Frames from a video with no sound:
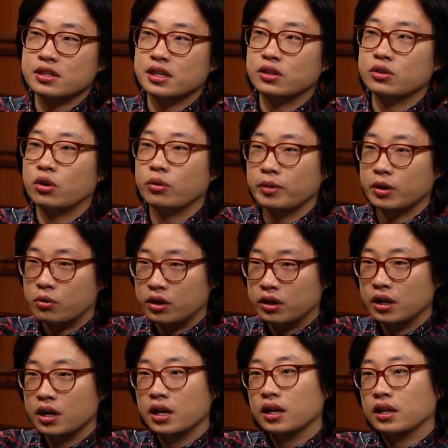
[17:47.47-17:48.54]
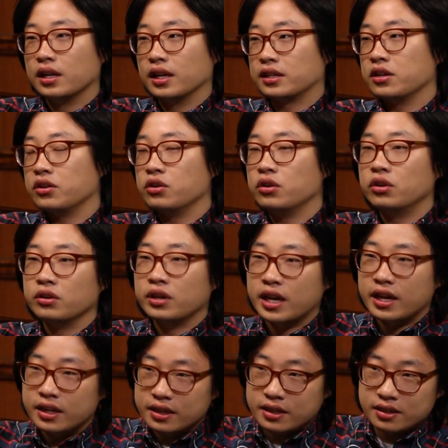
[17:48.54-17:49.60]
They told me what like the neural
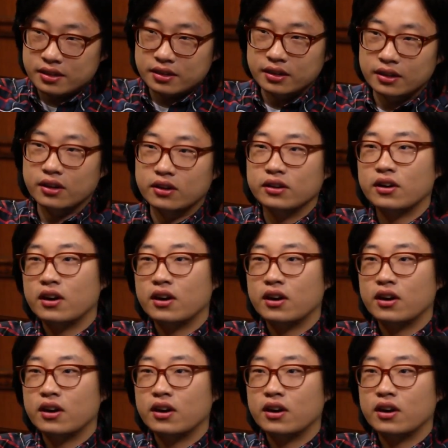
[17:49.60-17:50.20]
net is, you know,